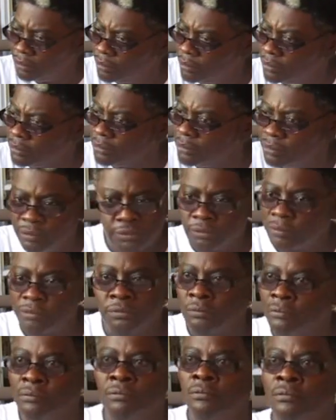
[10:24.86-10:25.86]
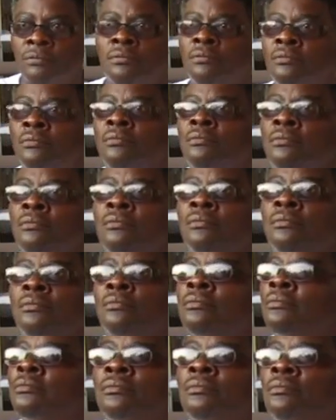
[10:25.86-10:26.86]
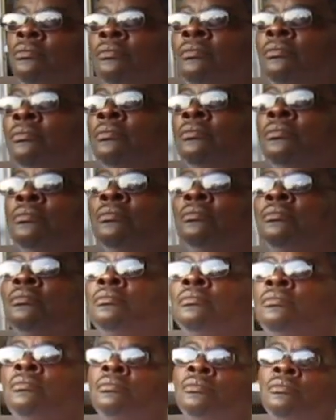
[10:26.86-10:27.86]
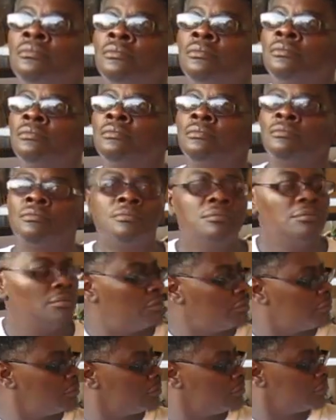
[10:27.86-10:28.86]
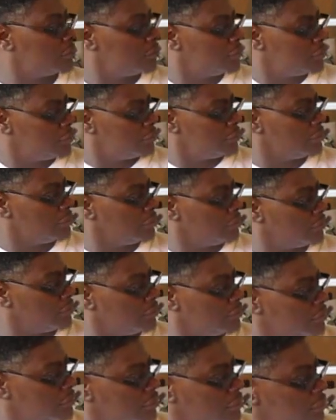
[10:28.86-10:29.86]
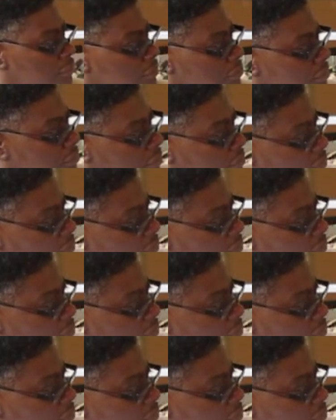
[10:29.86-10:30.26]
This person isn't speaking.